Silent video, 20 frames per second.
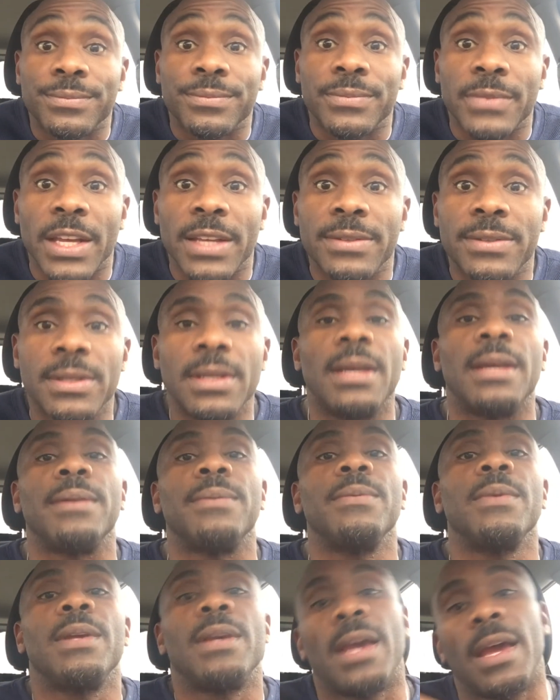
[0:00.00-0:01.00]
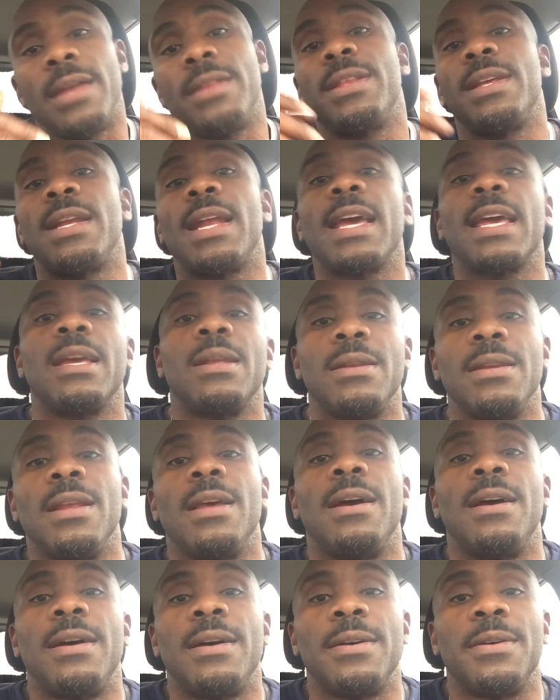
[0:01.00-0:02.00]
That's it. And then I get
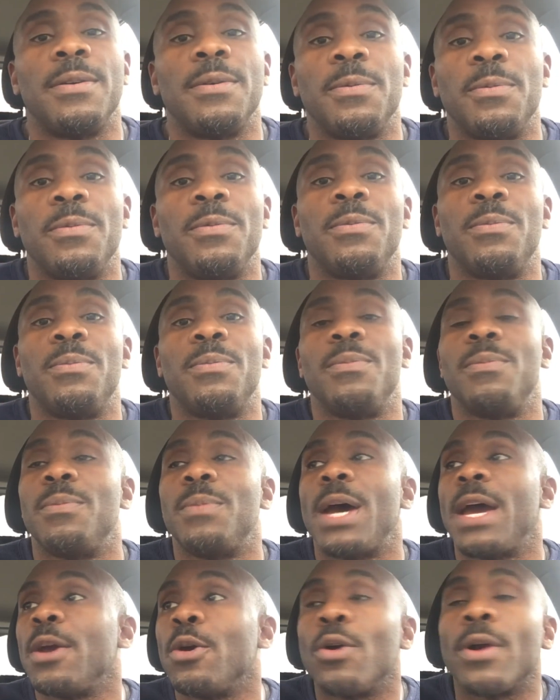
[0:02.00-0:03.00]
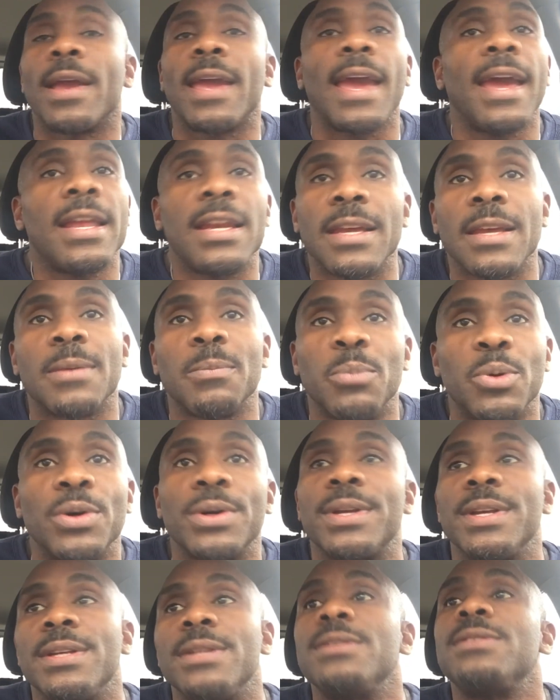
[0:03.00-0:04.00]
my organic
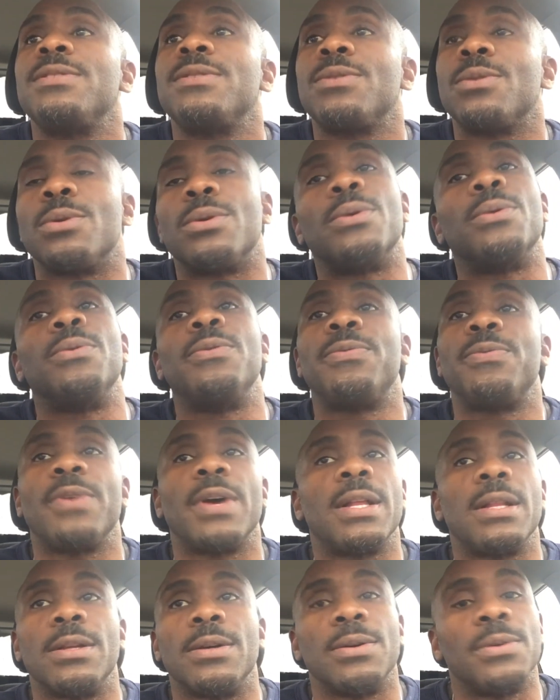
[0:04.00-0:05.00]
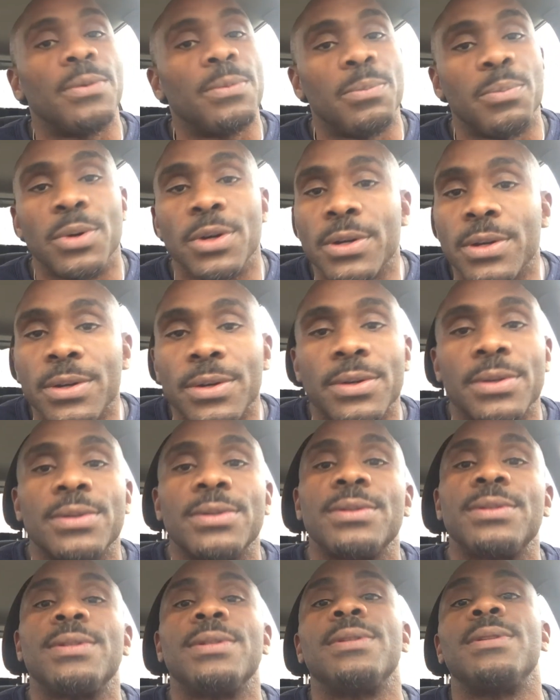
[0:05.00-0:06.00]
bookings through fellow
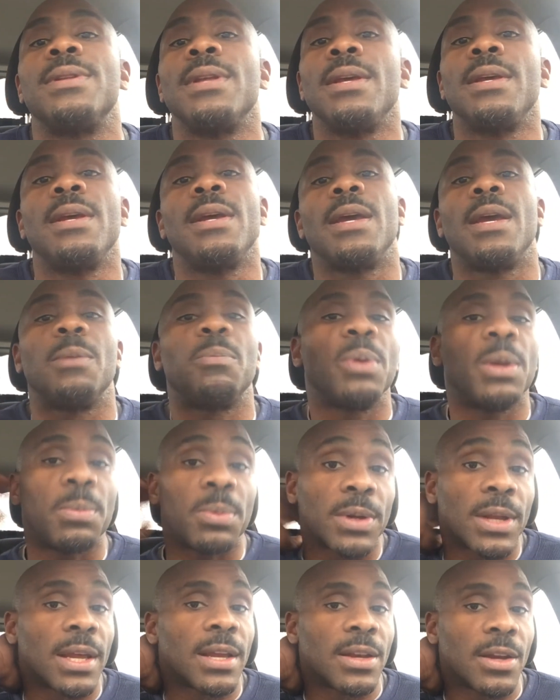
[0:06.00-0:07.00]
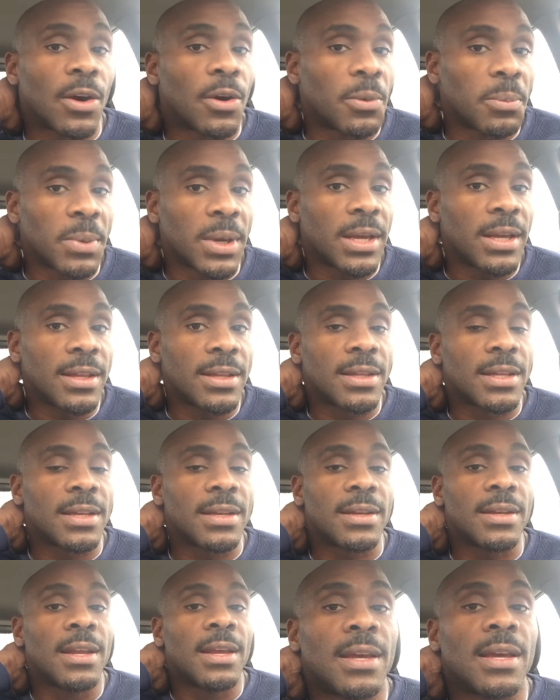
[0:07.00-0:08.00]
bookers and people that know me. And
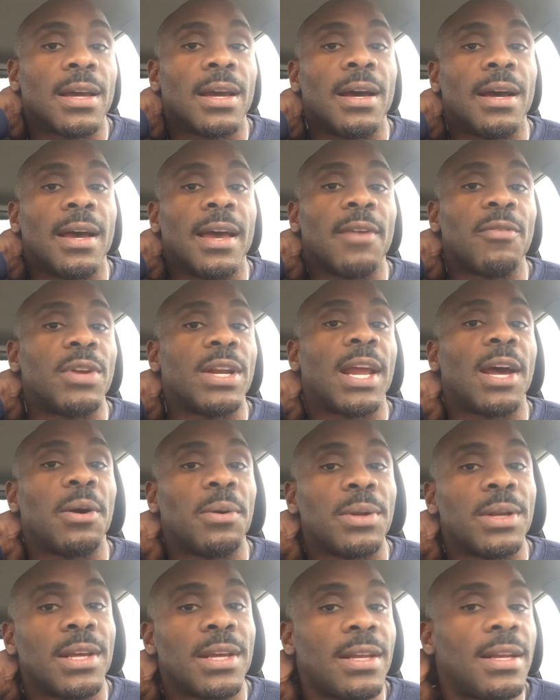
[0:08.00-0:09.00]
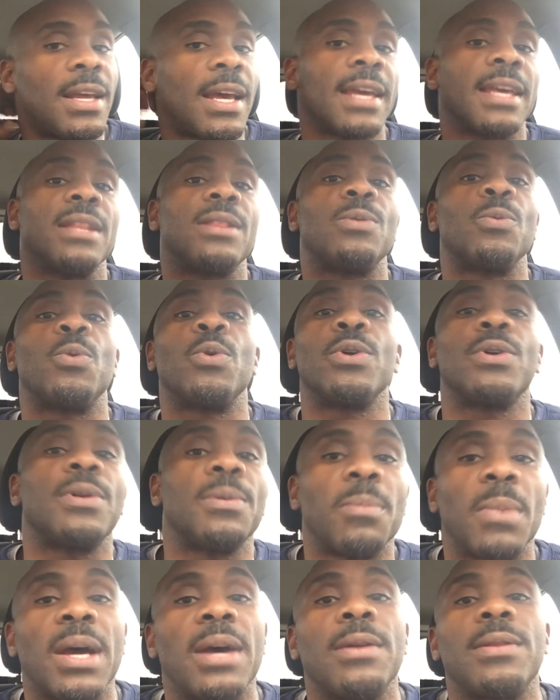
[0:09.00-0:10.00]
then every now and then I get the word of
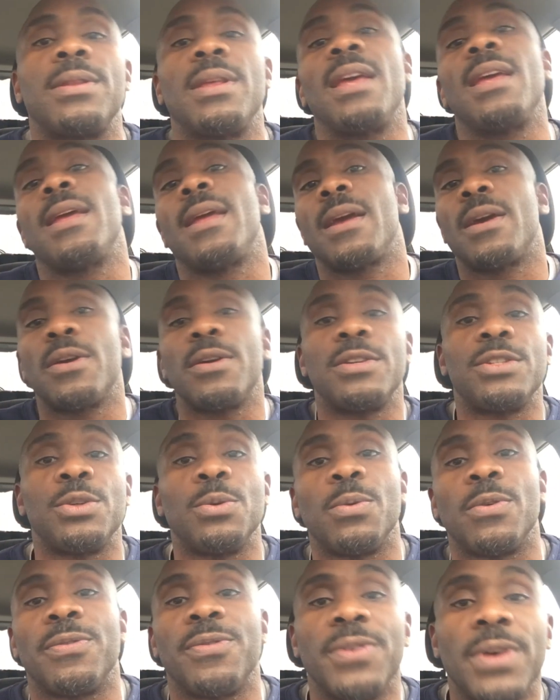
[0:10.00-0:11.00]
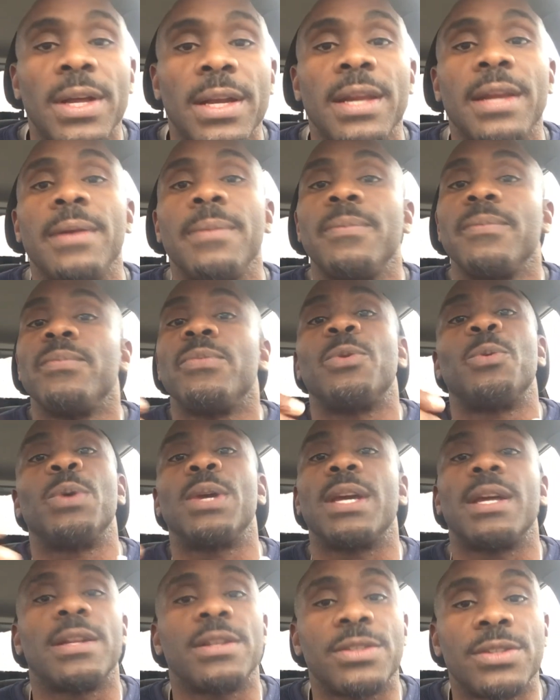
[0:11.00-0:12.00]
mouth. Hey, I heard you were funny. We
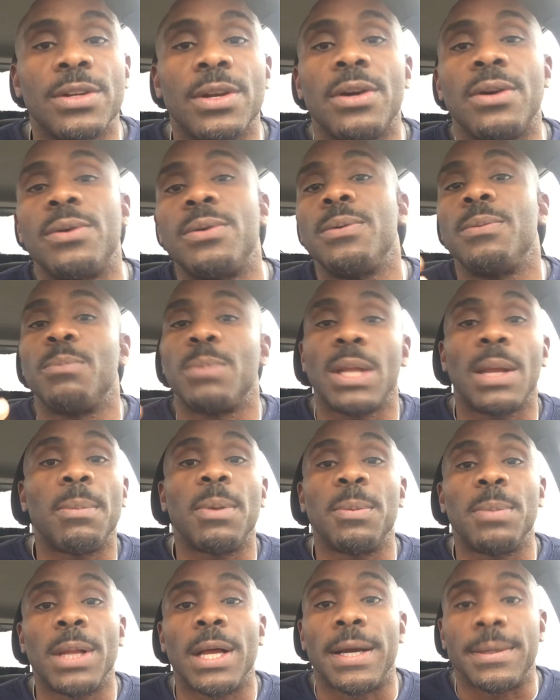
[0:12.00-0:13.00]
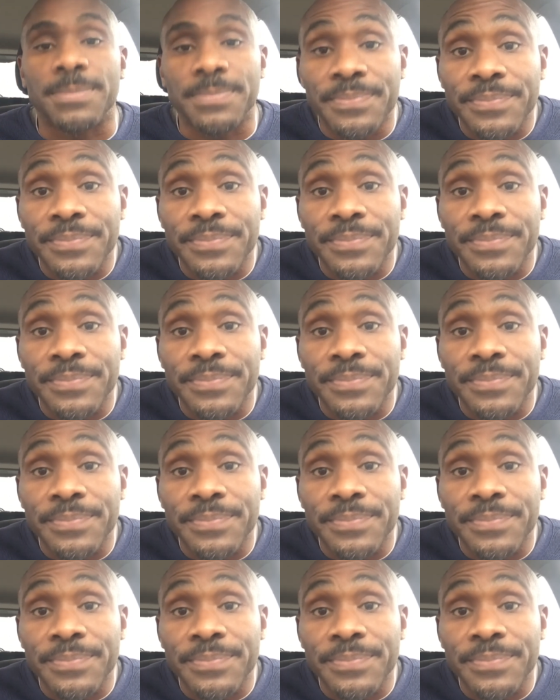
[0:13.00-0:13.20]
got a show, blah, blah, blah.